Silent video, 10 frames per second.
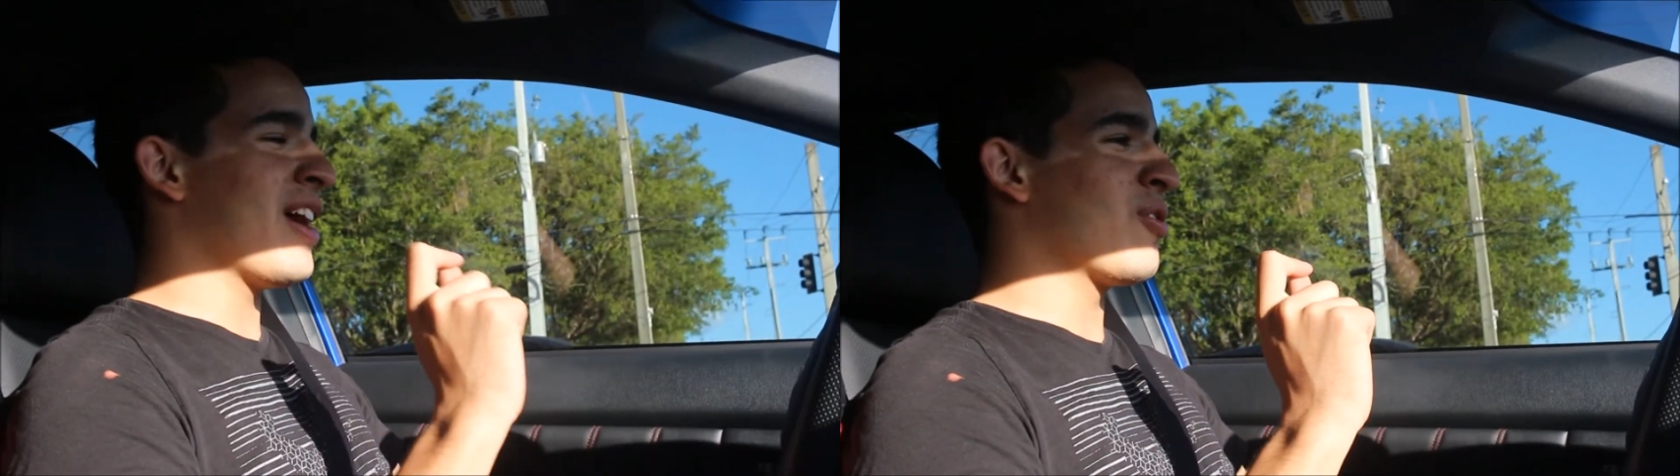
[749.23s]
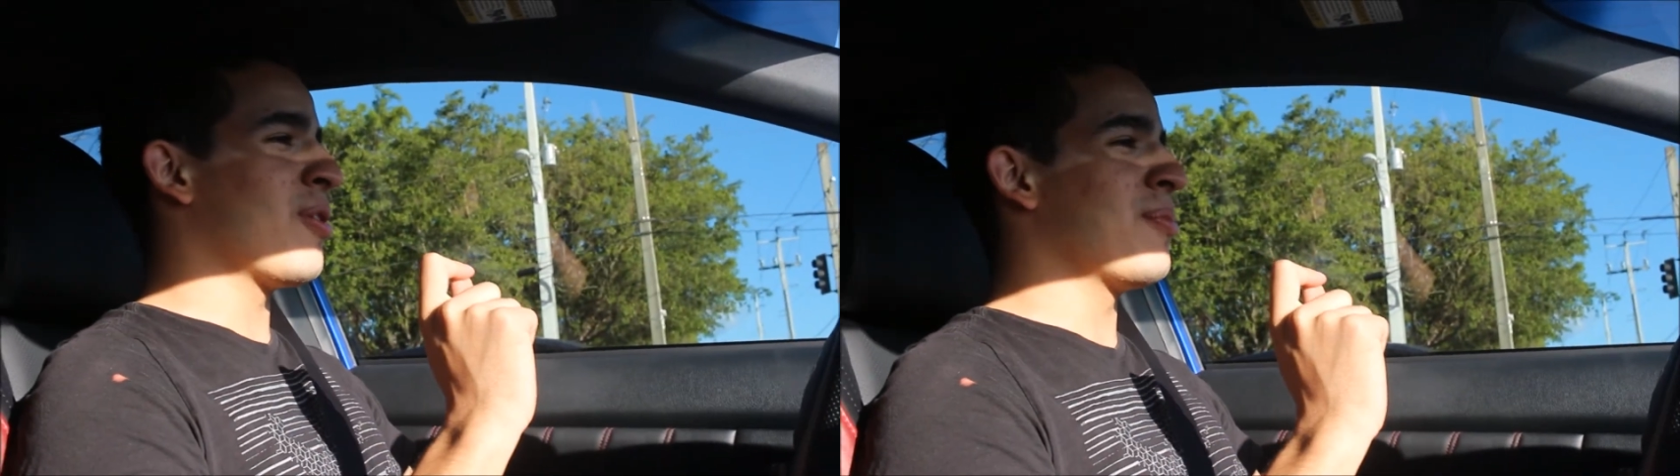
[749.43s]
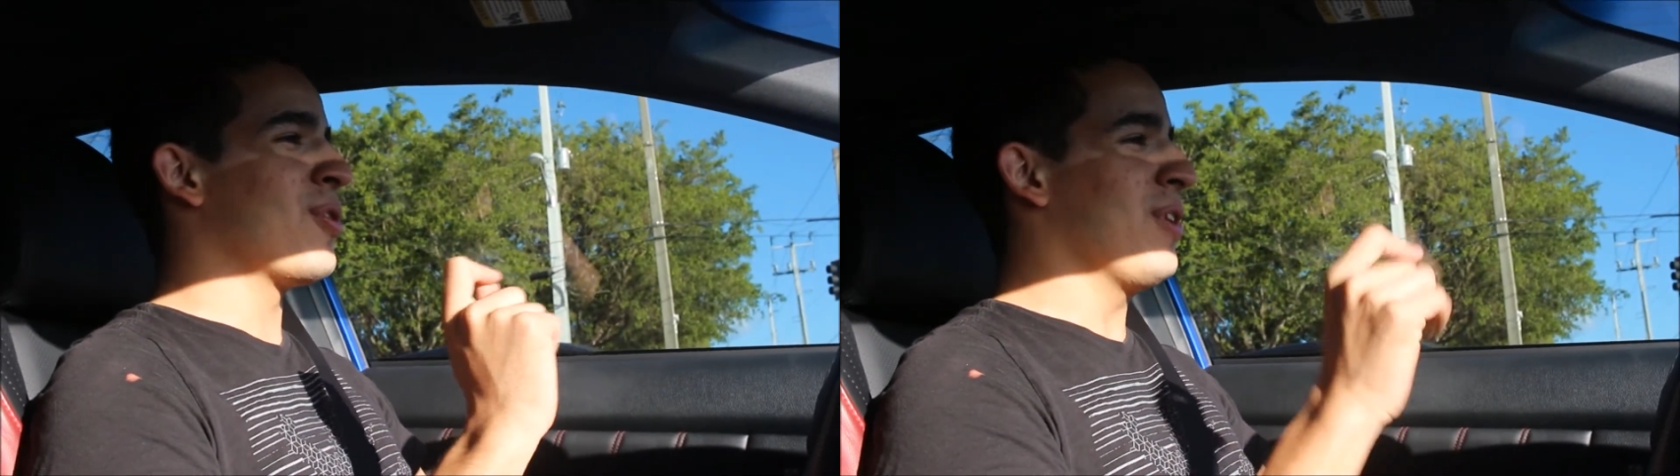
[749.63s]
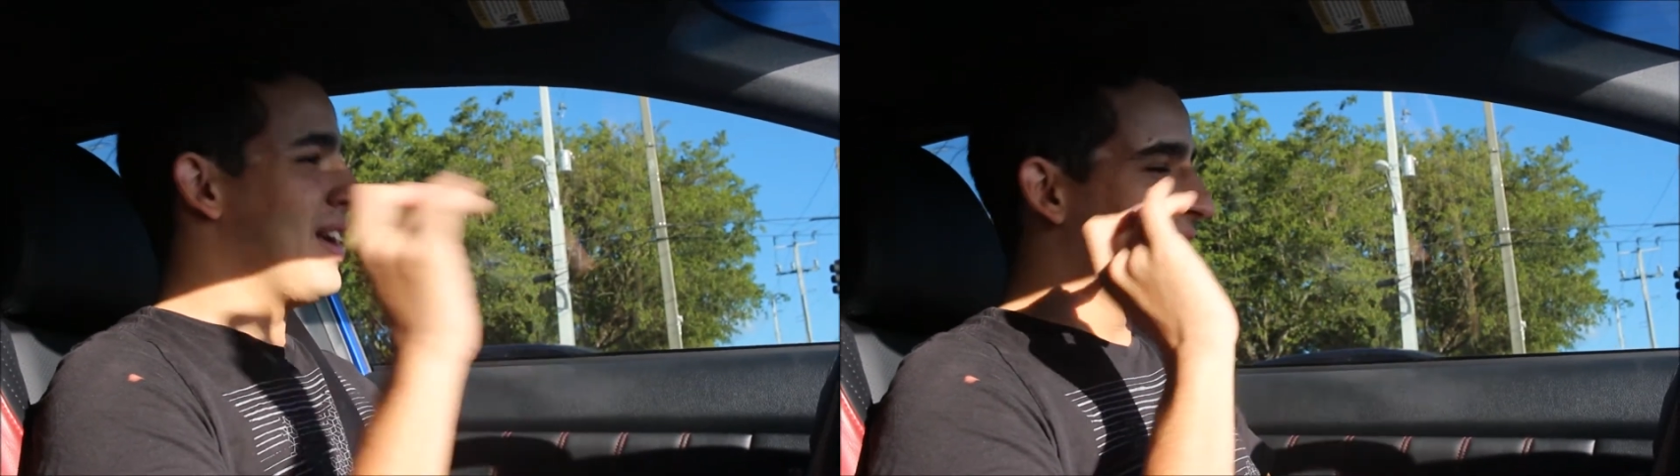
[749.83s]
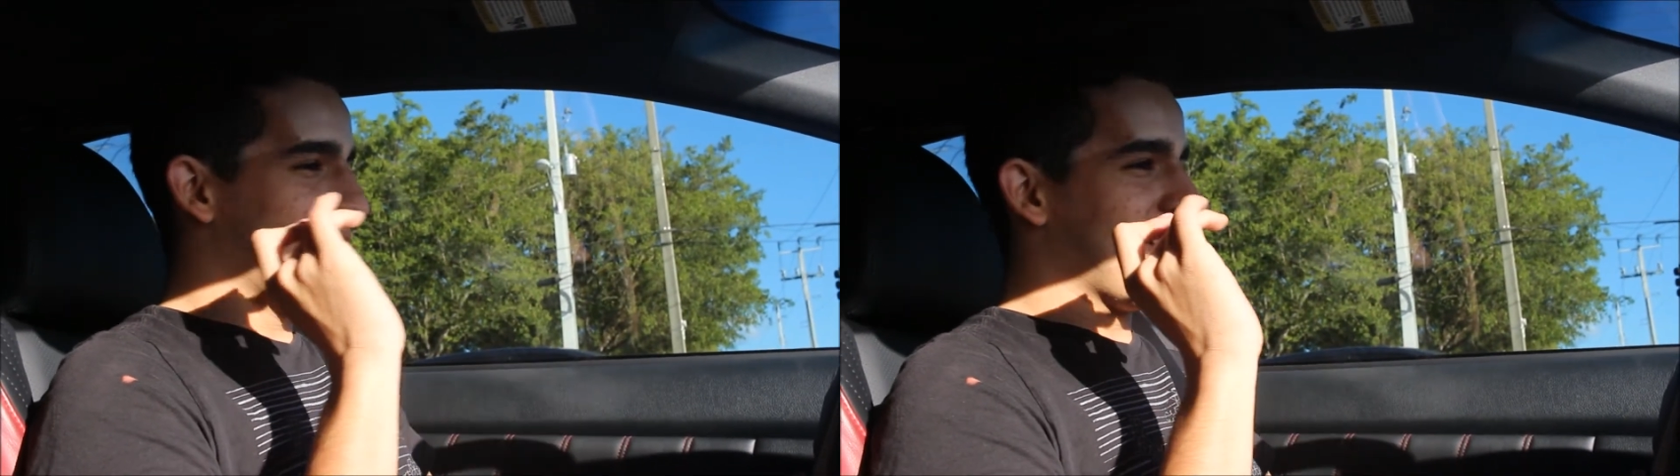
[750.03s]
grumble,
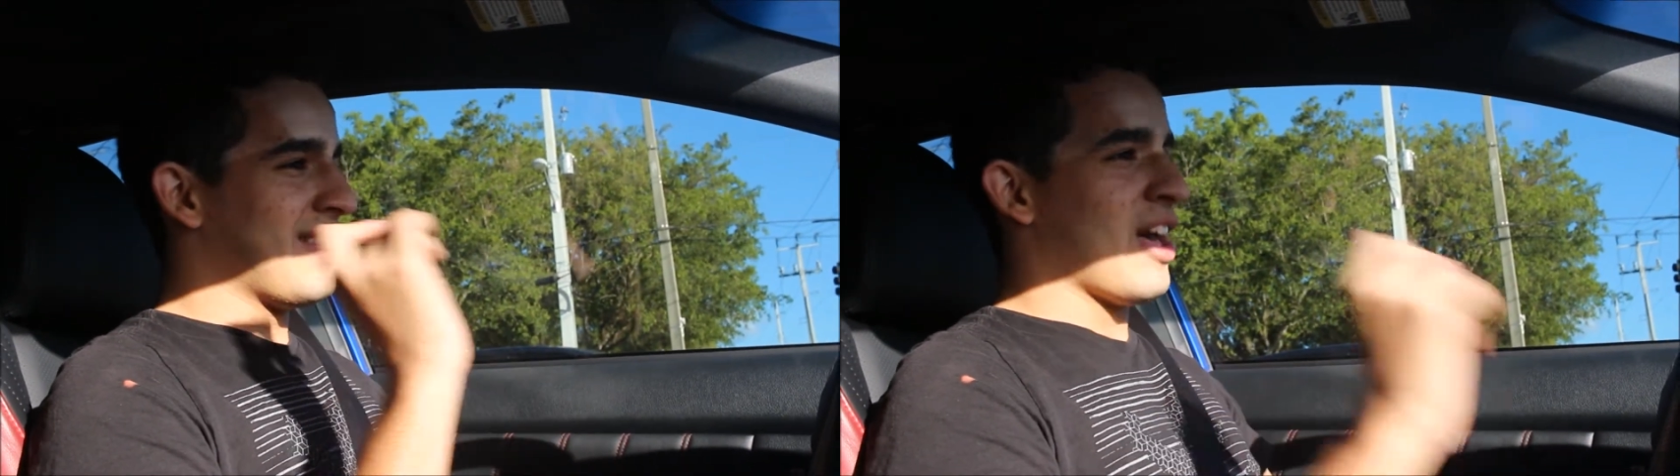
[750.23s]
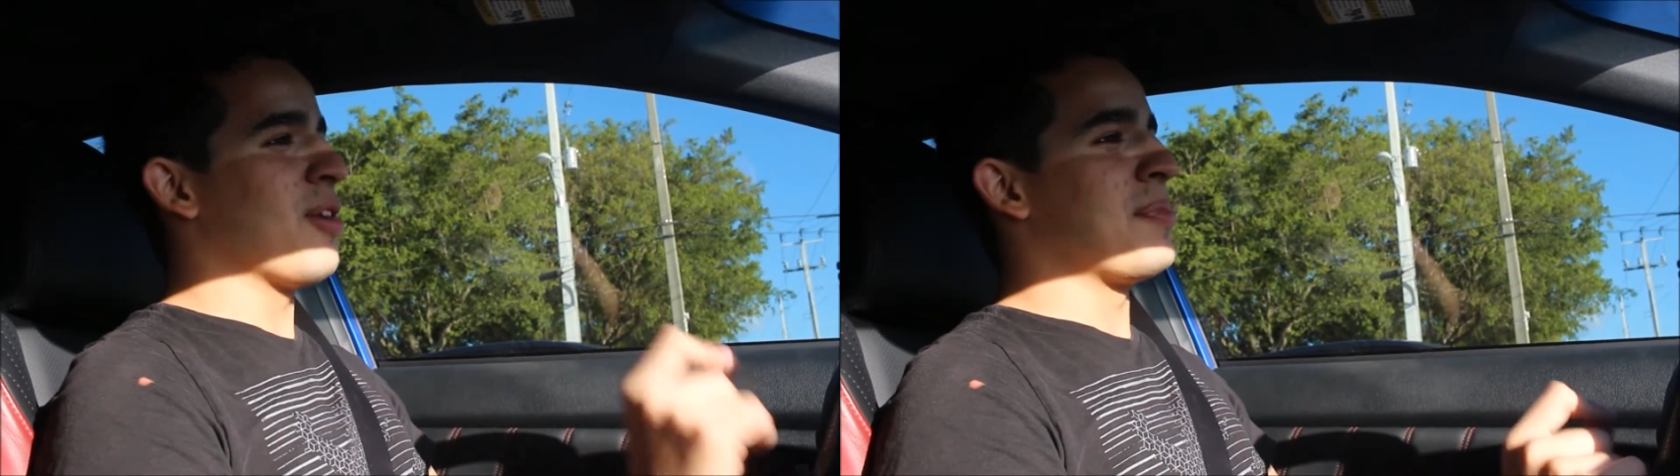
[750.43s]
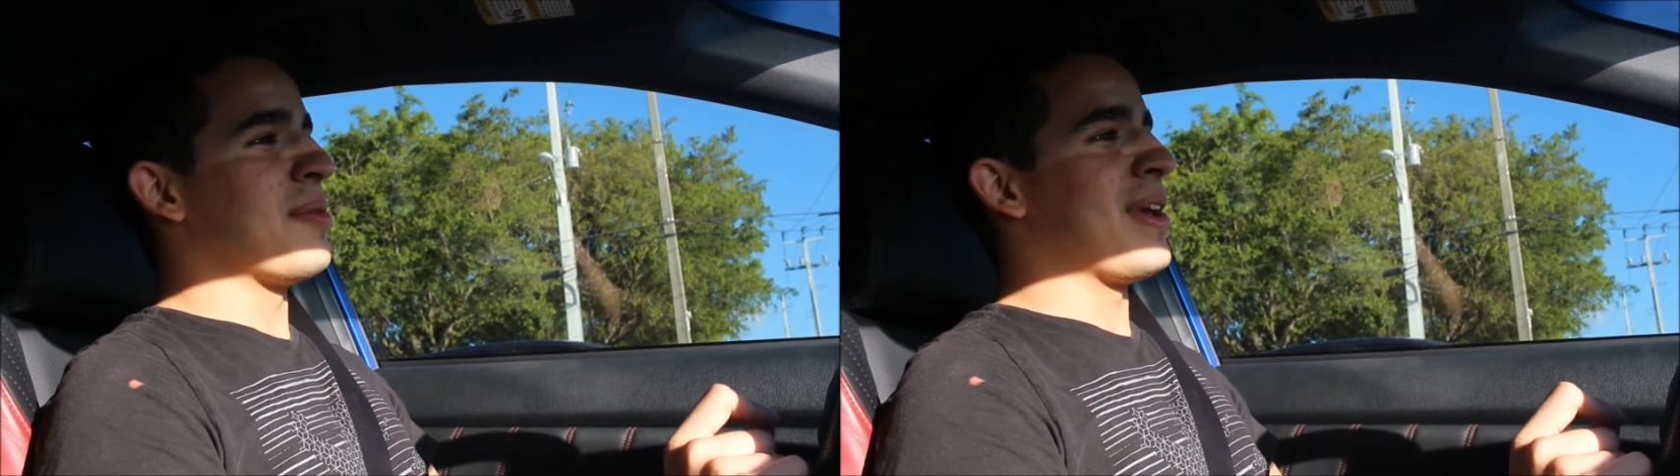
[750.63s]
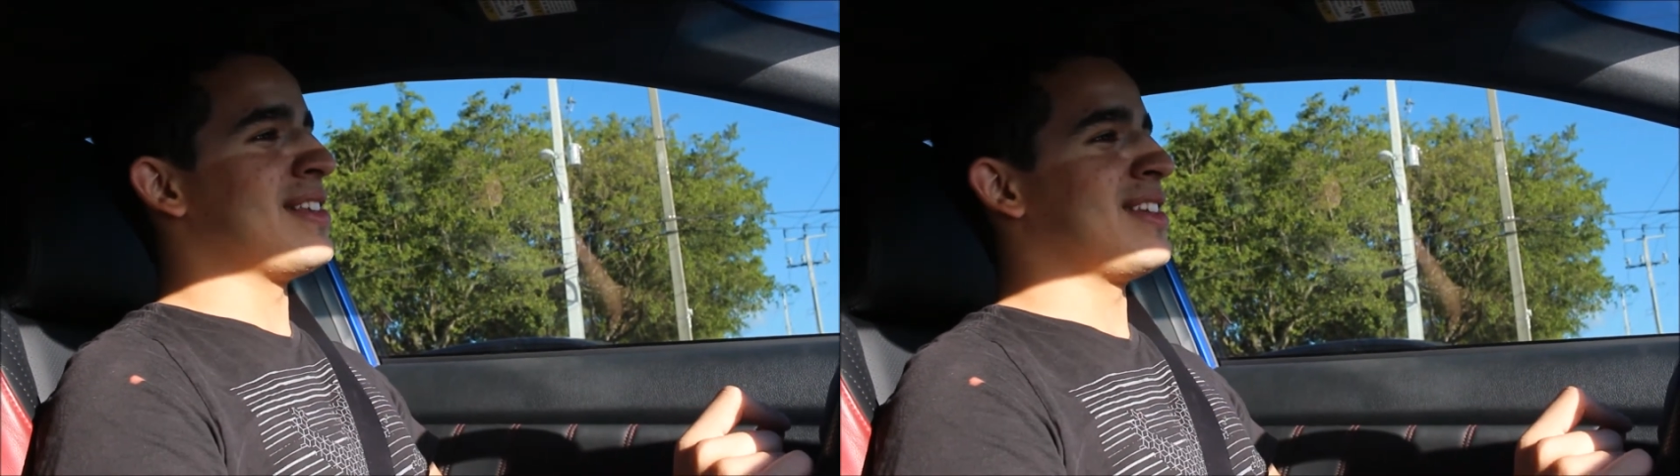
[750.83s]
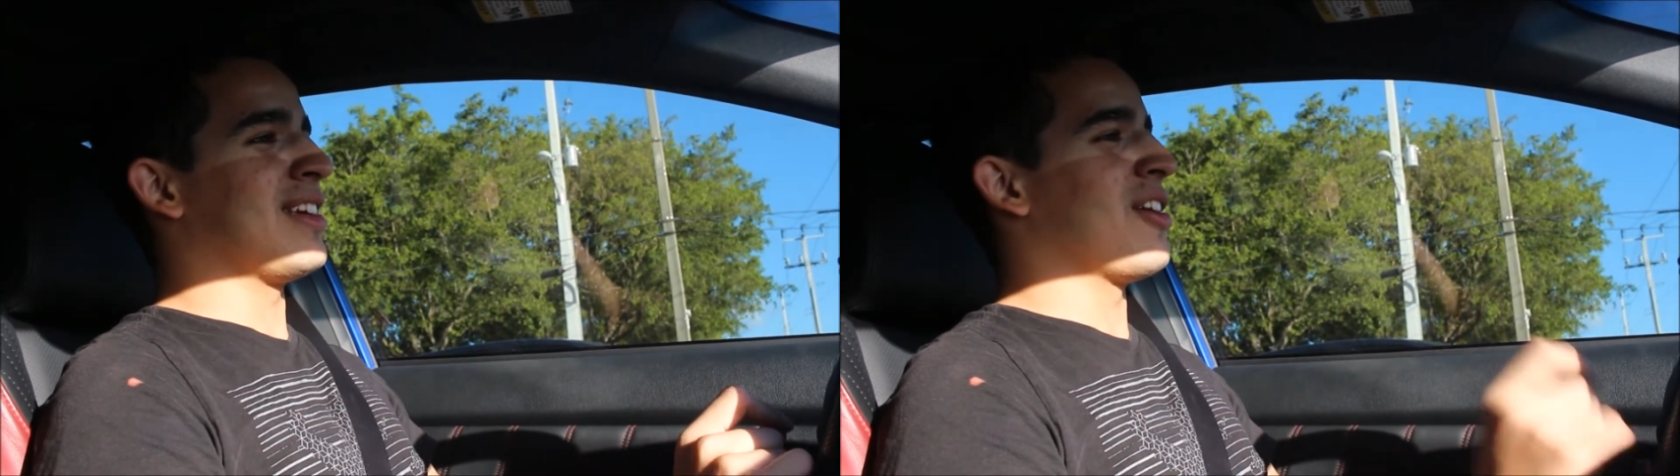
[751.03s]
that would be amazing.